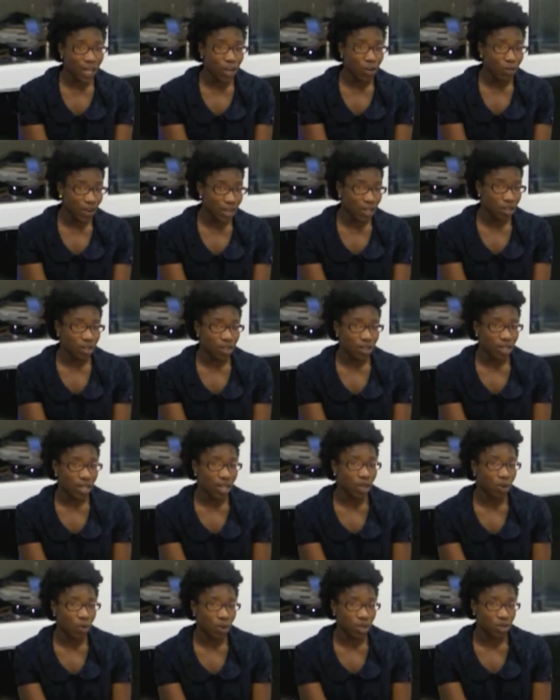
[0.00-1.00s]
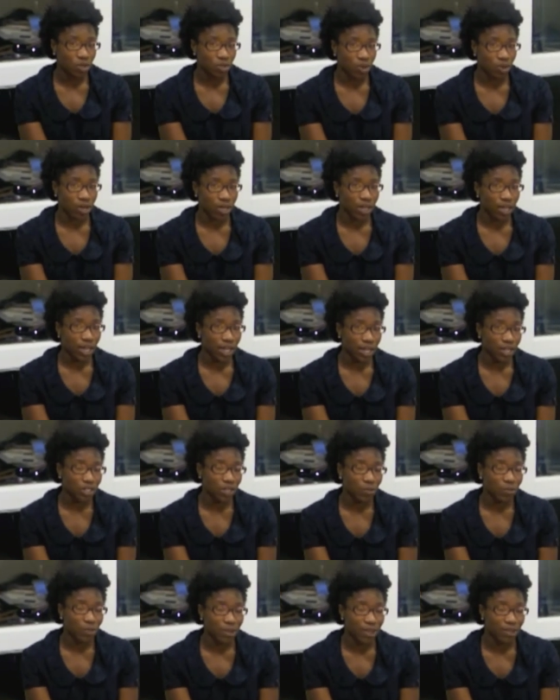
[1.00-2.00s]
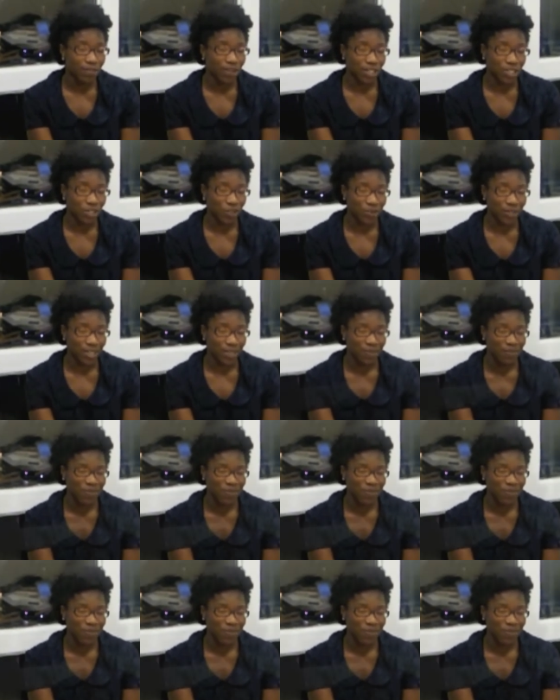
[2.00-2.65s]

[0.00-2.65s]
a greater look at Quicksort, here's a bit of history.